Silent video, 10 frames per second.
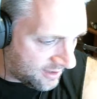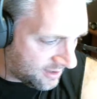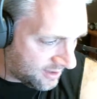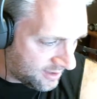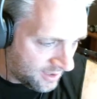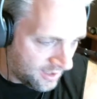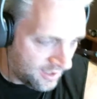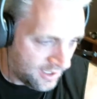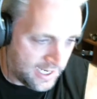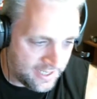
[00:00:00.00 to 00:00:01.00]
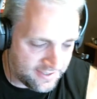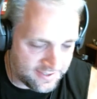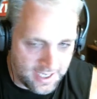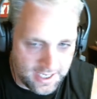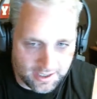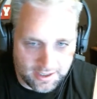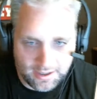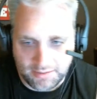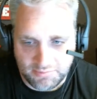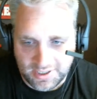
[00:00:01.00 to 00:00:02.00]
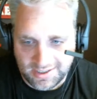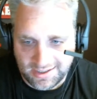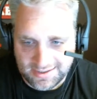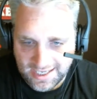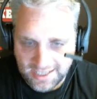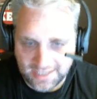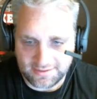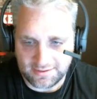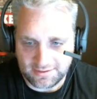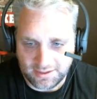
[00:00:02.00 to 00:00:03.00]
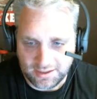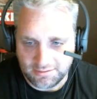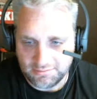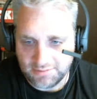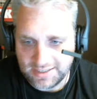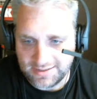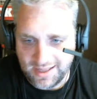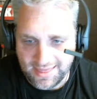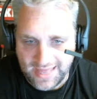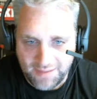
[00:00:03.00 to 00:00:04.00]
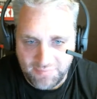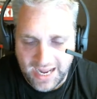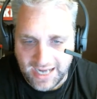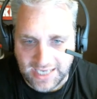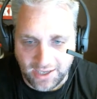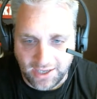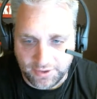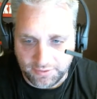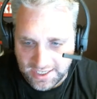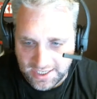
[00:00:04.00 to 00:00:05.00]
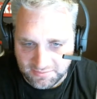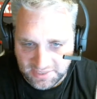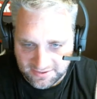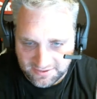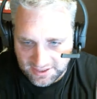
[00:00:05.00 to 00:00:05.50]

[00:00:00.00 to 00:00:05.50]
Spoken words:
and I had a steak, but a steak is, it's not that bad calorie wise. I mean, it's